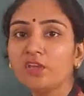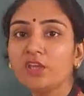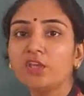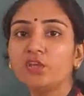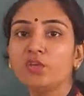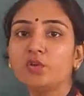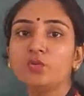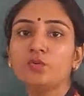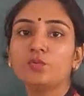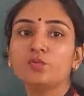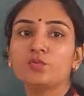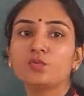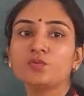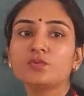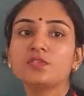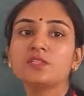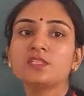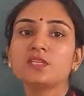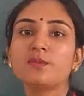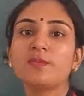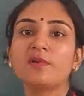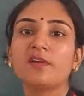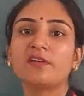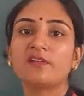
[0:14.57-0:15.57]
we
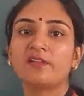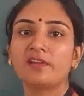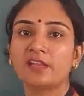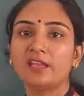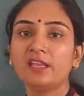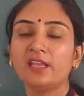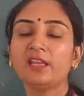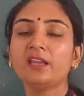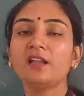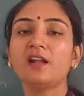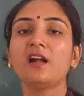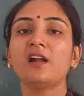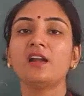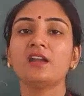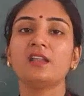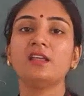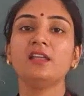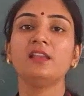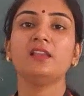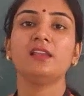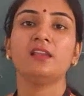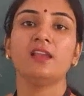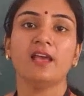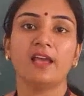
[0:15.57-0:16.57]
use symmetry in our
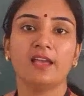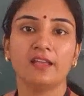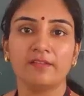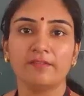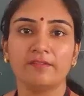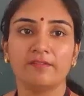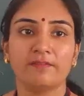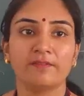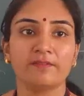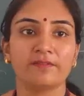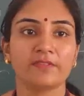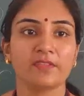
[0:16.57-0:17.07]
daily life.